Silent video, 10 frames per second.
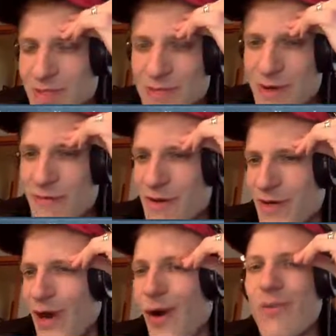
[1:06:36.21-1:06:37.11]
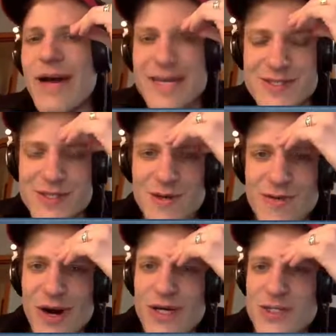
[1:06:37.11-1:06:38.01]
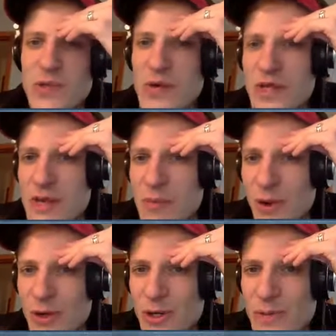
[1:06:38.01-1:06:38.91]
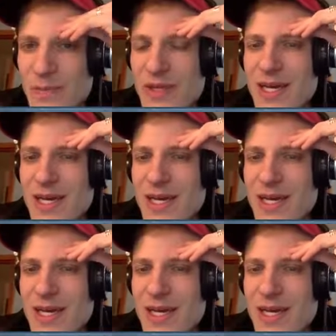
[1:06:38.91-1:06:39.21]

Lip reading: This is my favorite callback so far. It's Squee the Immortal.